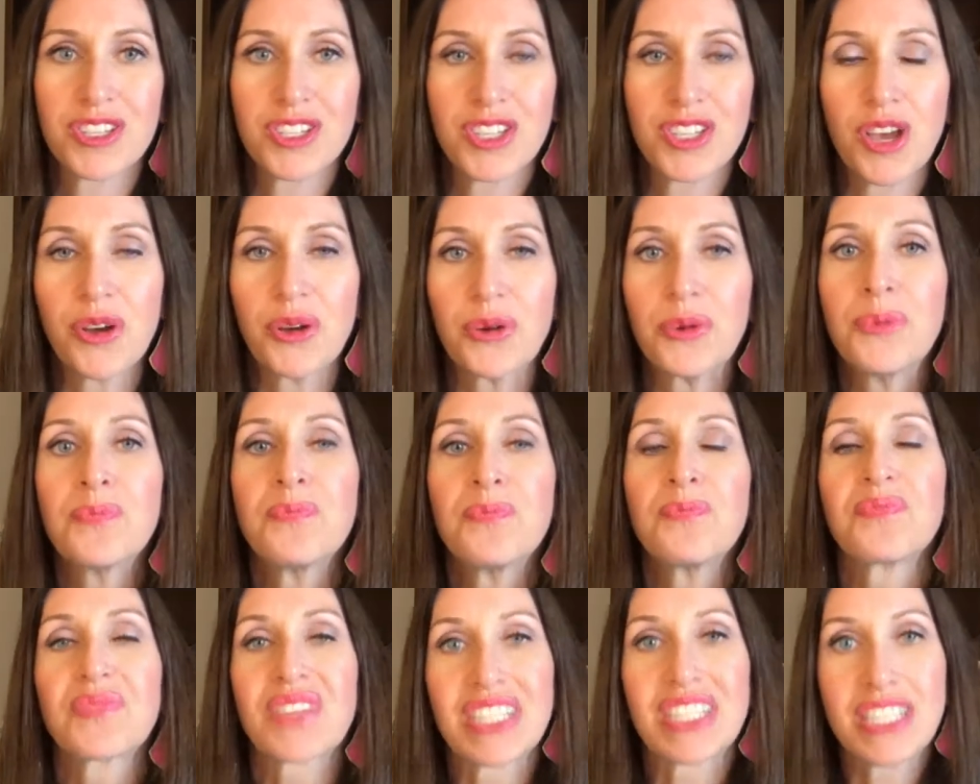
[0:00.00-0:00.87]
So
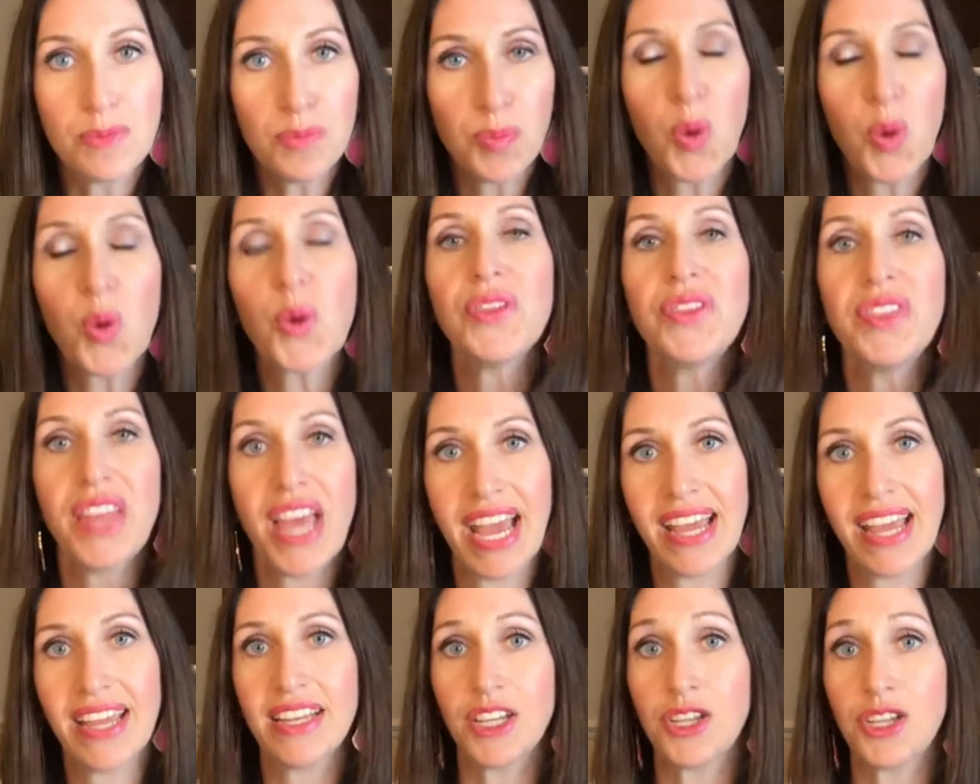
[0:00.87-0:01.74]
it's important
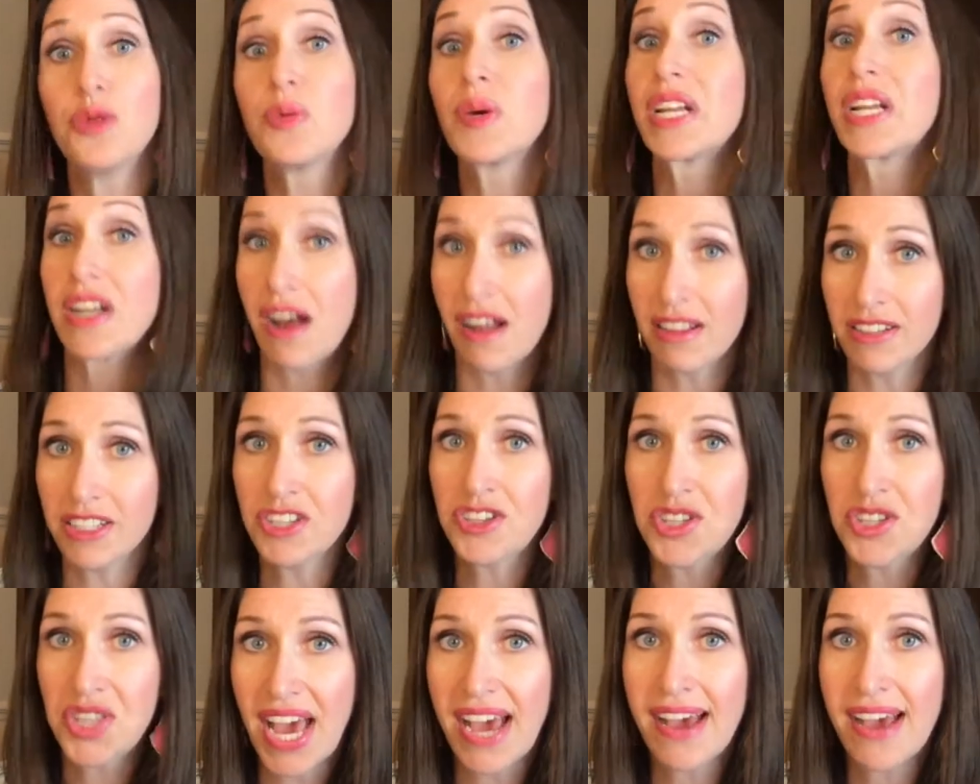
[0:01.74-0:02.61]
that you
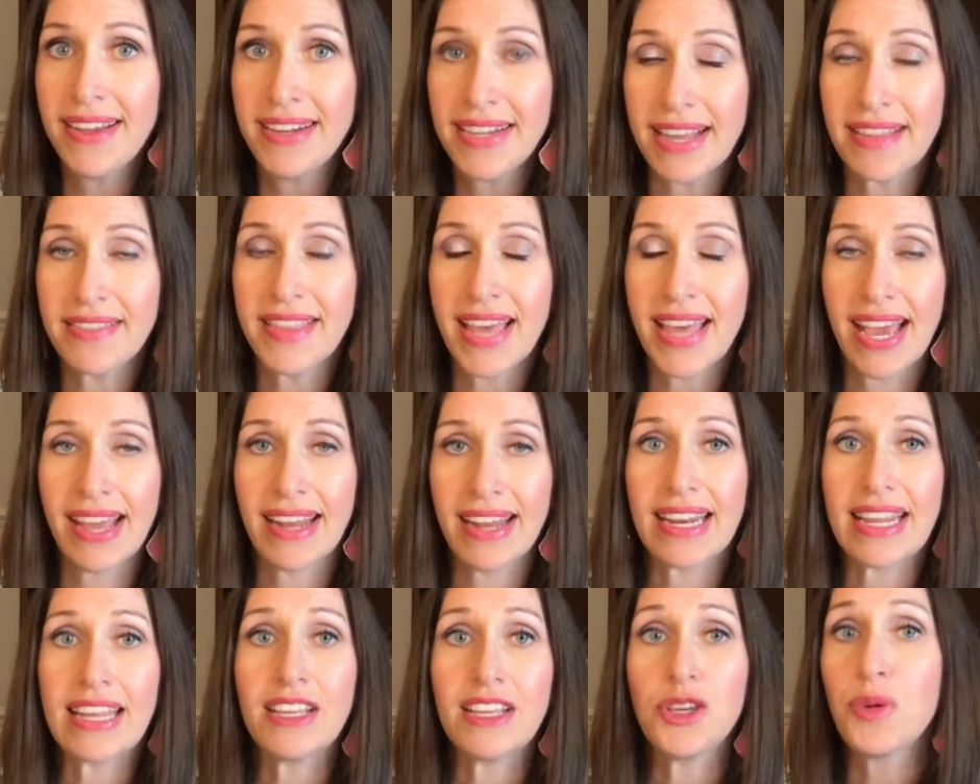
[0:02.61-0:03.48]
acknowledge that and
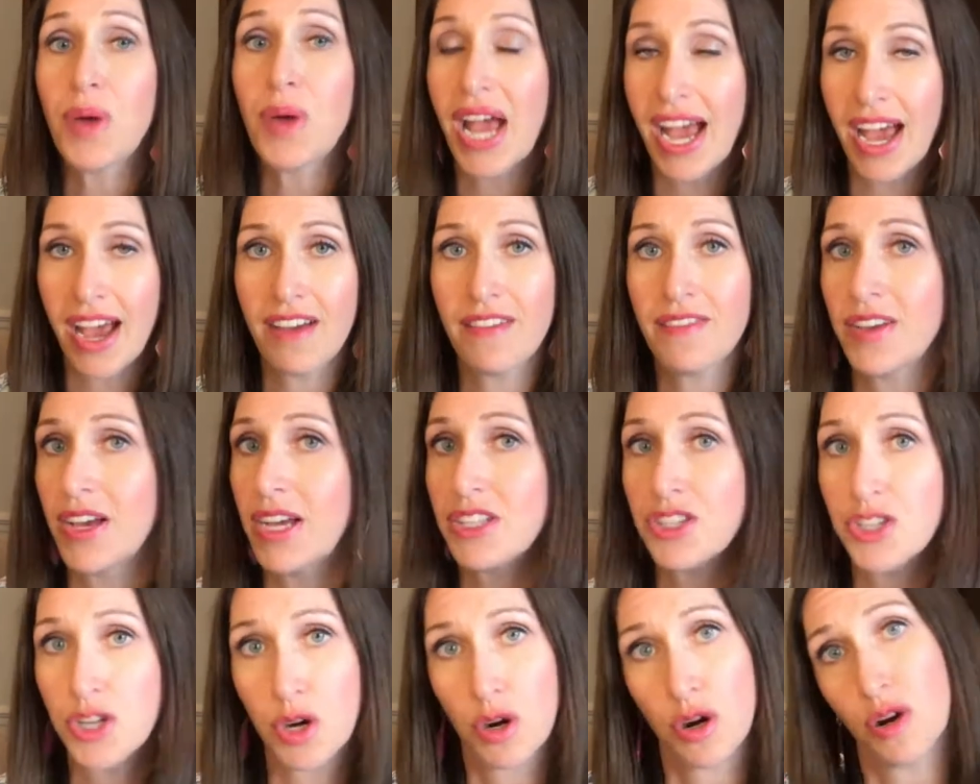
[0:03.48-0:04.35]
that you have a
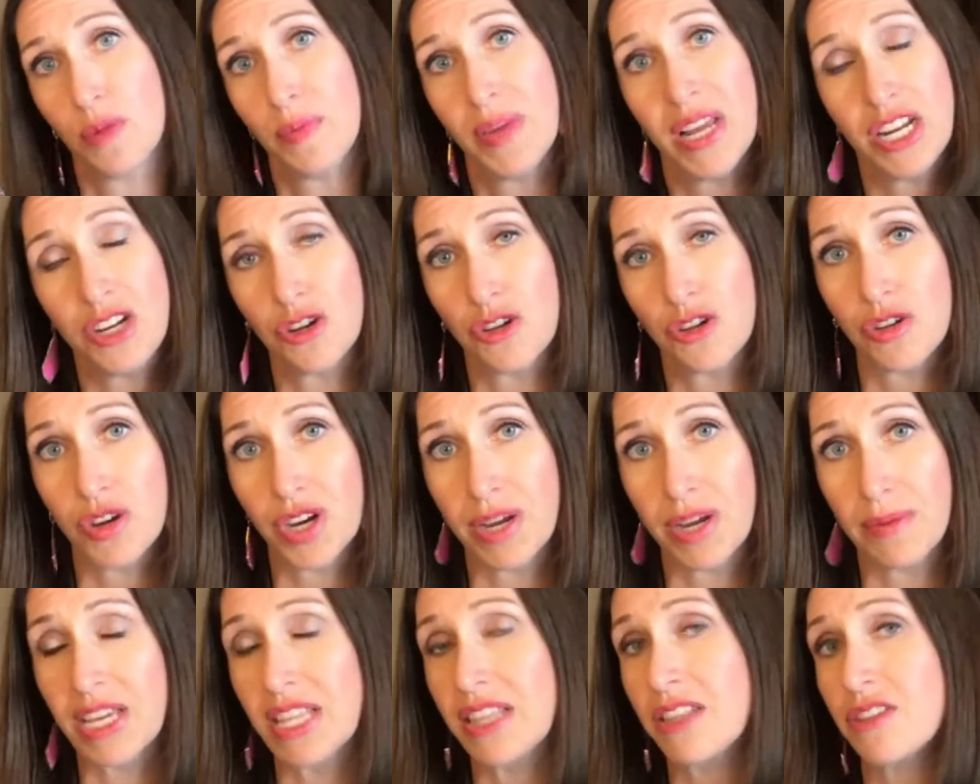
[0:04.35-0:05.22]
term in your agreement.